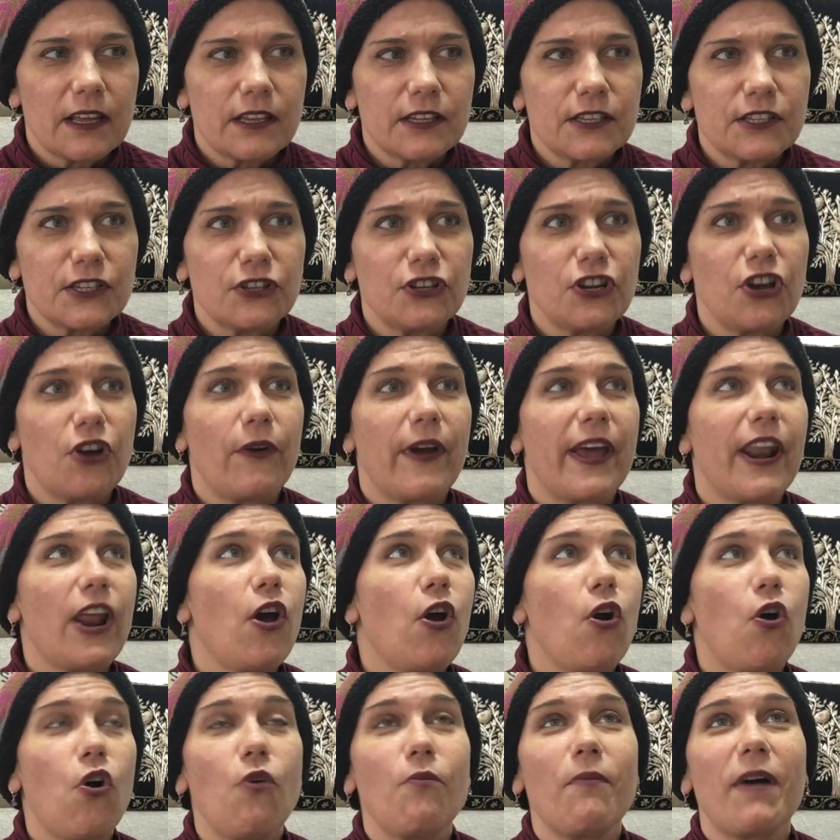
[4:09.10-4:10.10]
so no, at
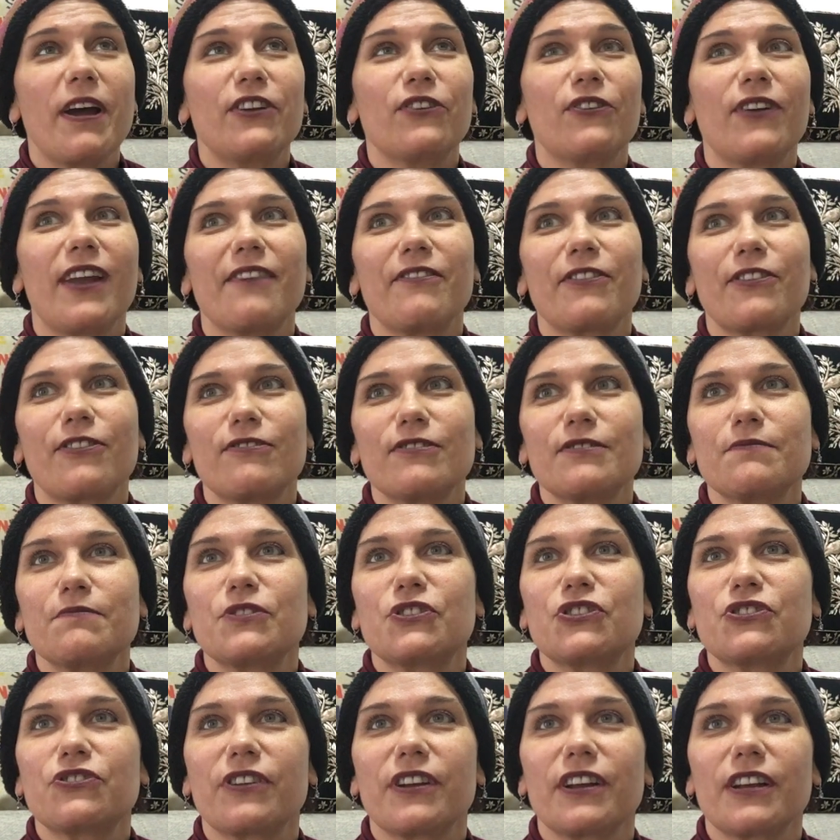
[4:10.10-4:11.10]
home I don't have a
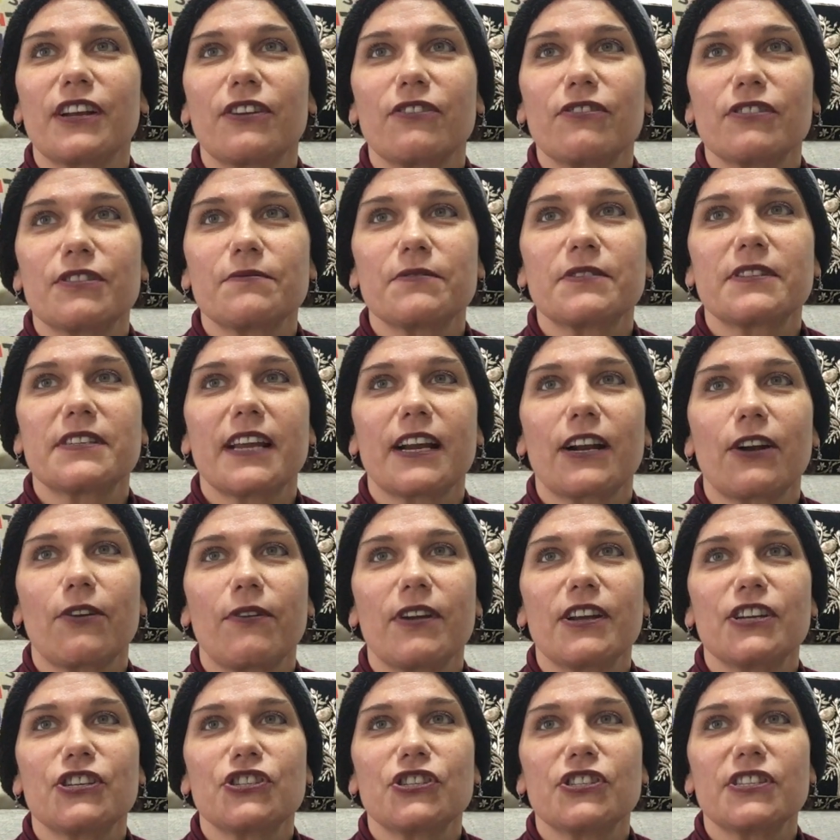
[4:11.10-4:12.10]
Christmas tree and Christmas
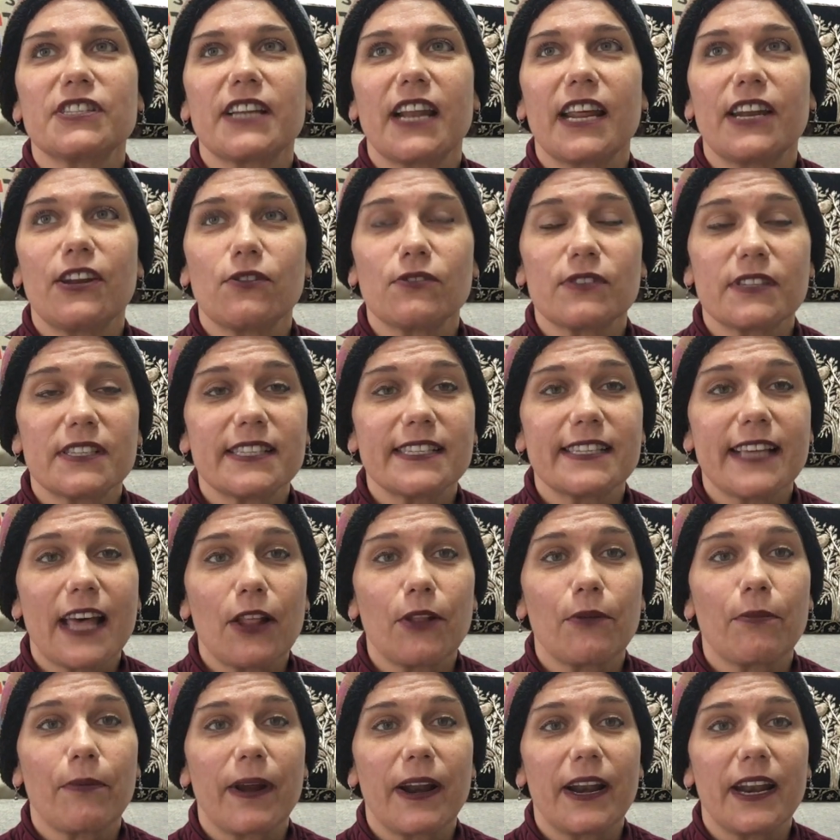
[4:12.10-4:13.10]
decorations and I don't
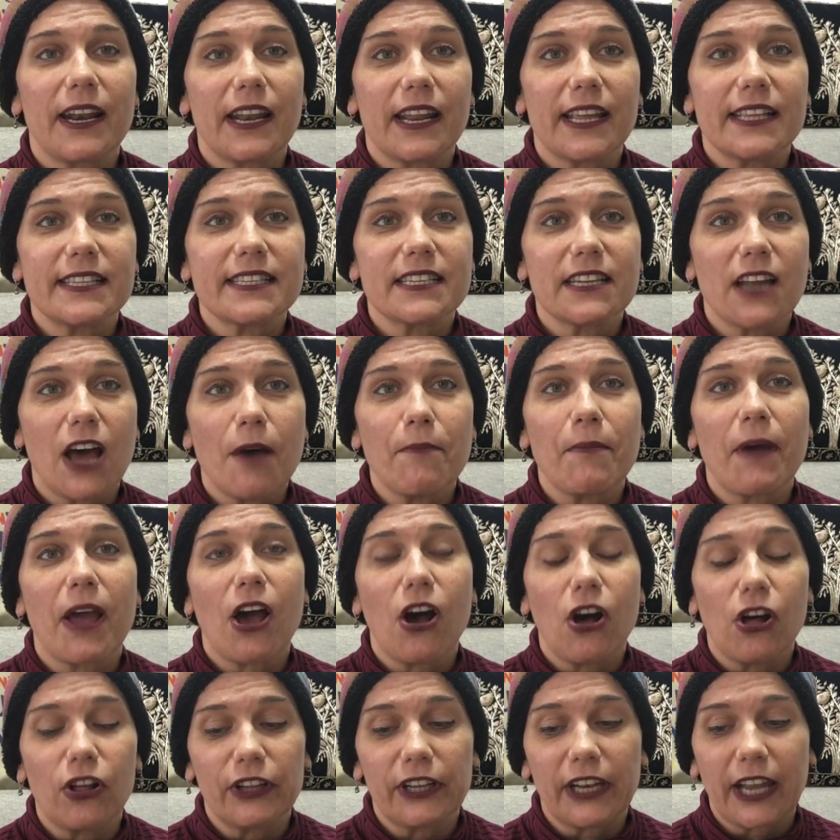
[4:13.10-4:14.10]
celebrate it. It's not my
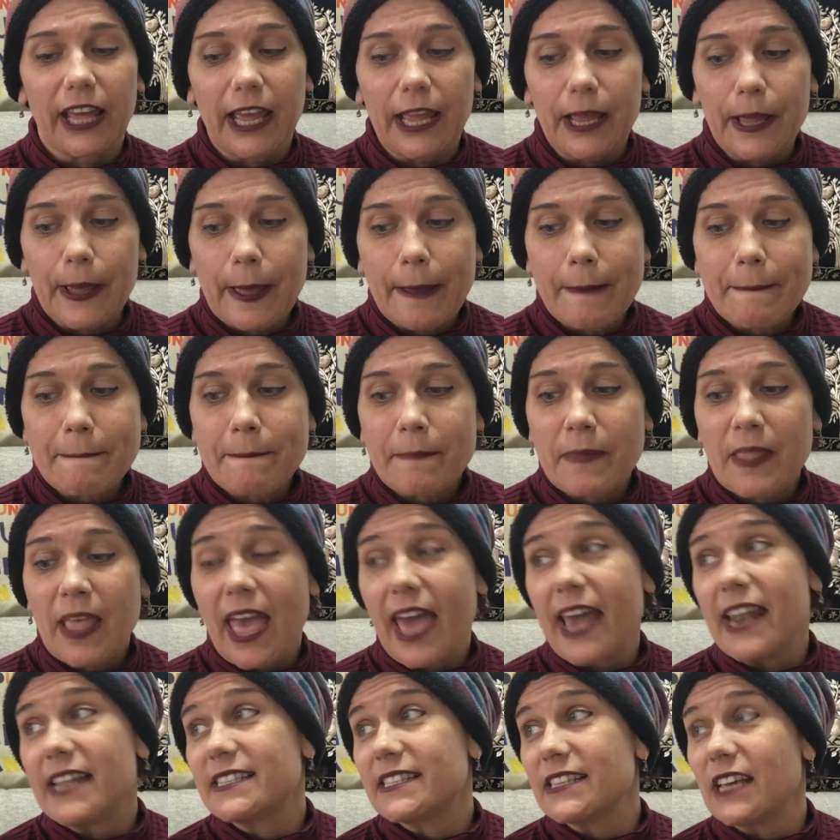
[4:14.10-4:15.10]
holiday
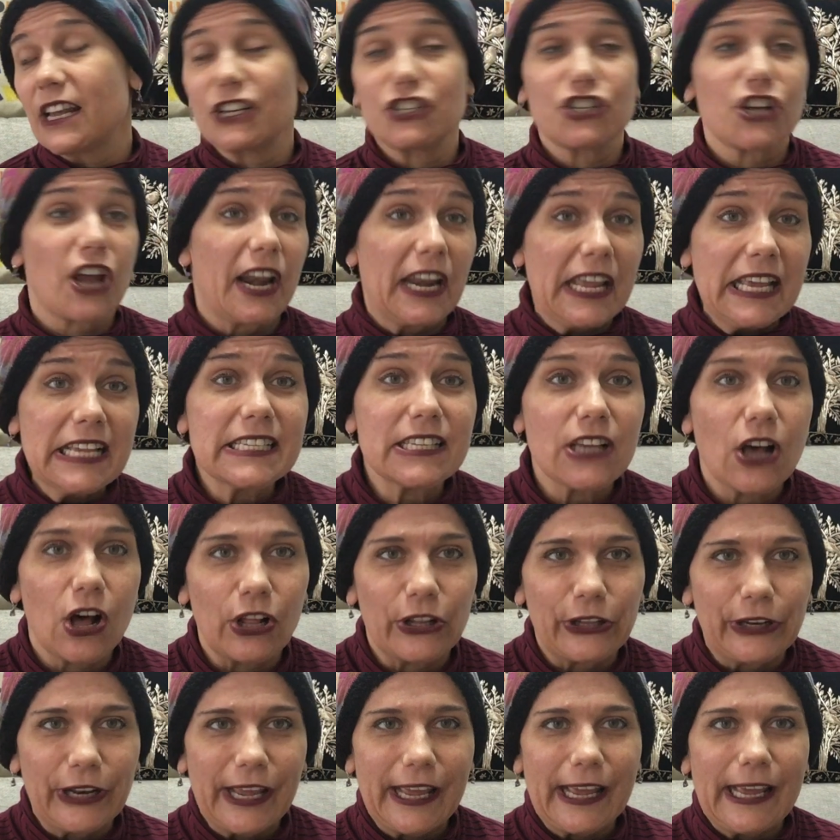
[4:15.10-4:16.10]
and it's not a Chinese
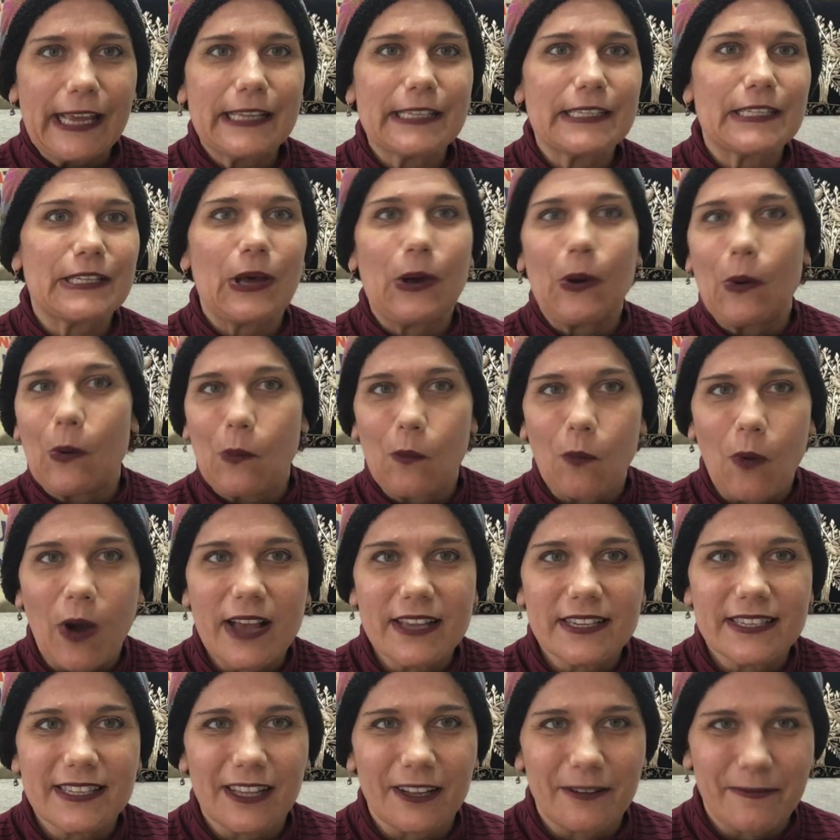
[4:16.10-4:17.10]
holiday, so
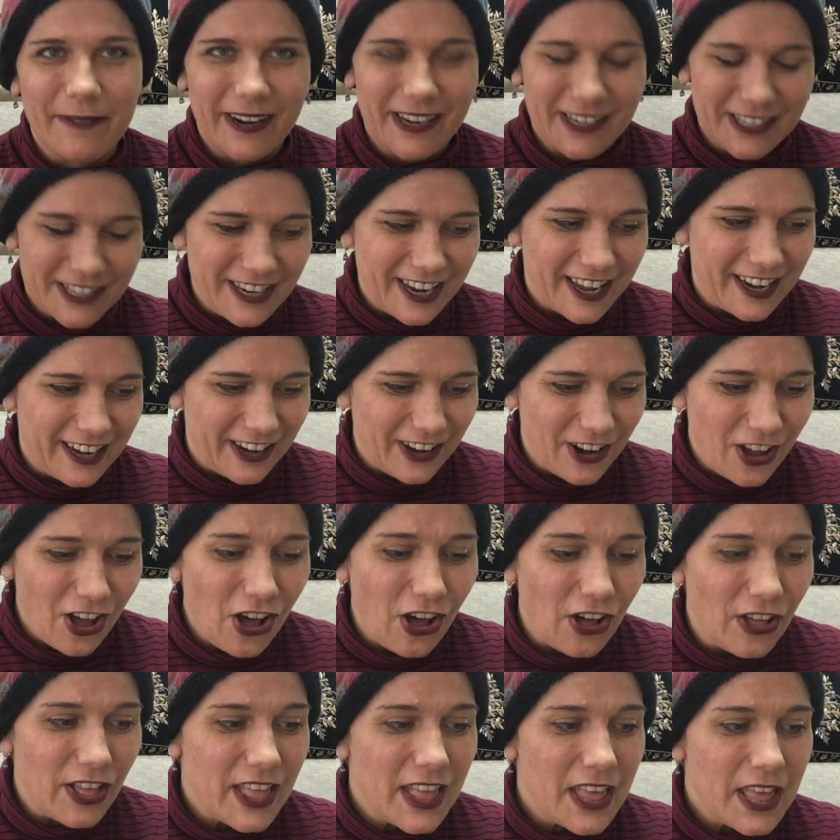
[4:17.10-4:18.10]
why celebrate it in China at
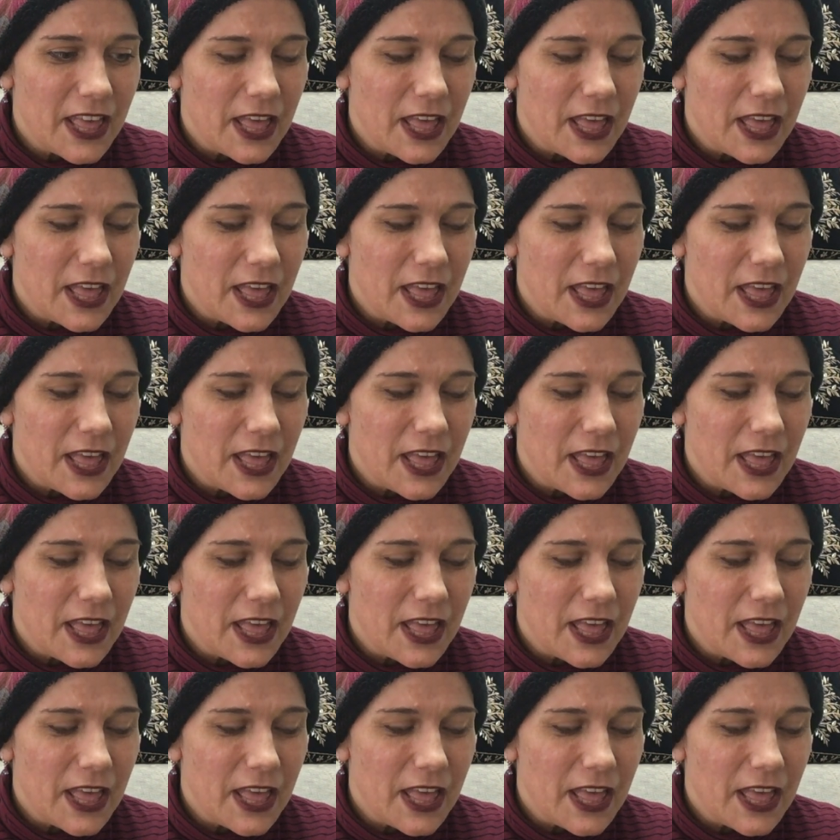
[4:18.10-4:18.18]
all?